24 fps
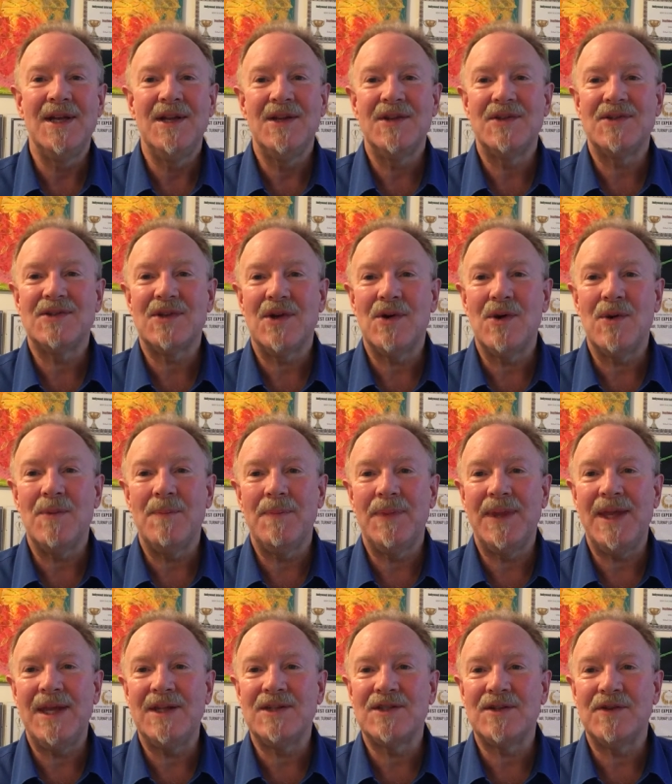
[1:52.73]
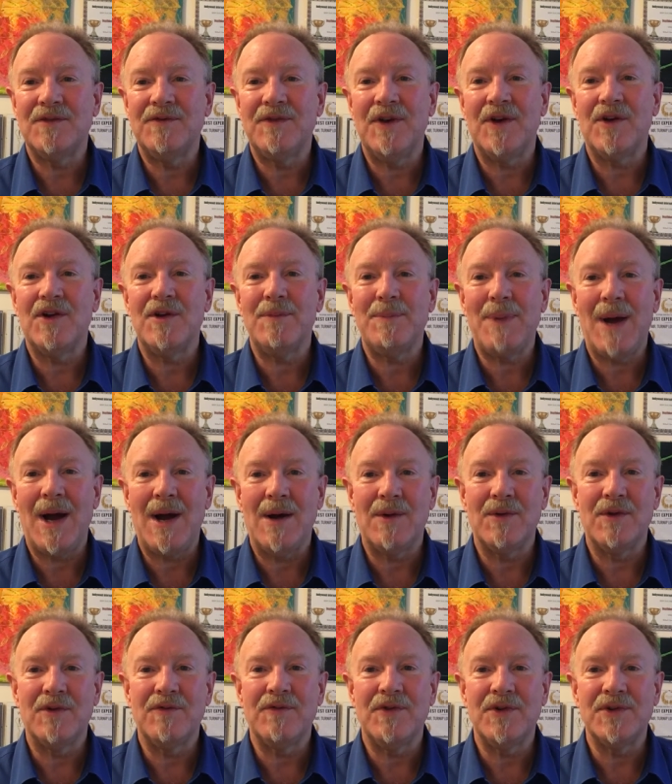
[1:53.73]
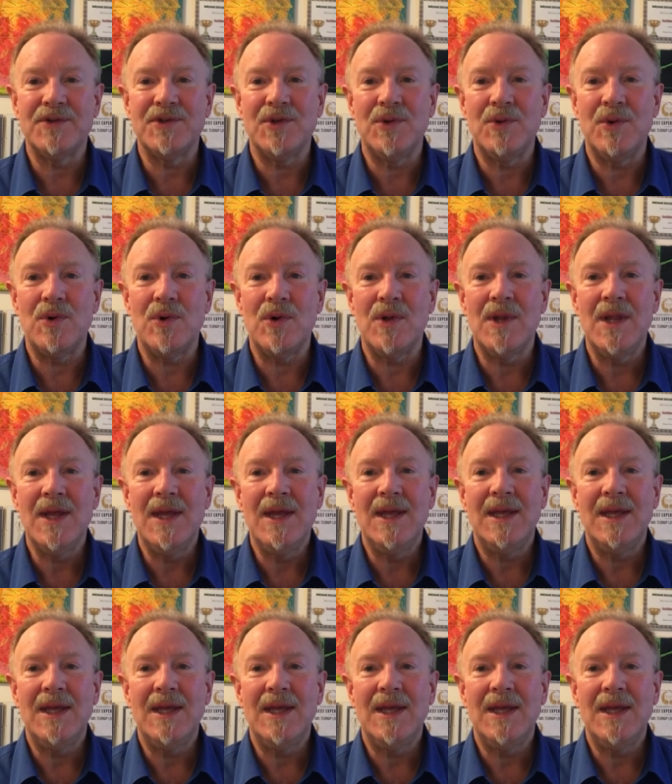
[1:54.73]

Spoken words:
So it's a very powerful tool.